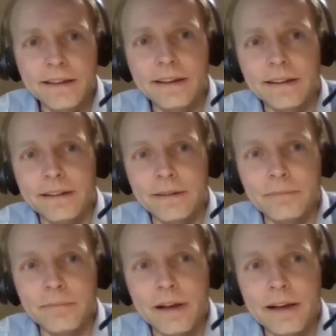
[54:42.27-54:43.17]

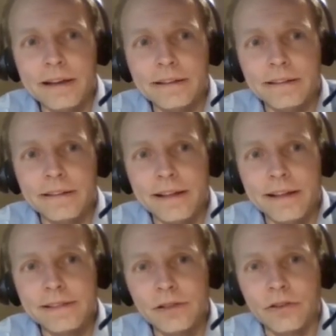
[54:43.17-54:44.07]
and
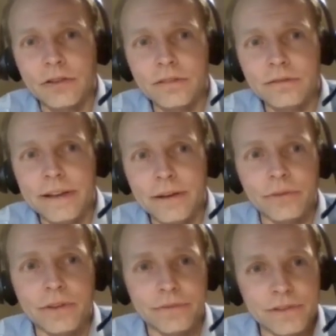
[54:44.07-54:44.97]
that's not
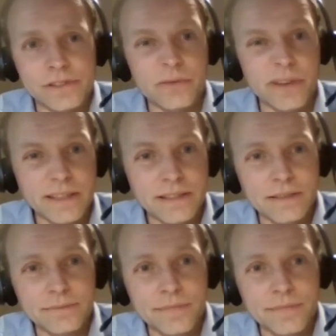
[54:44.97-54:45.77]
healthy for us to eat.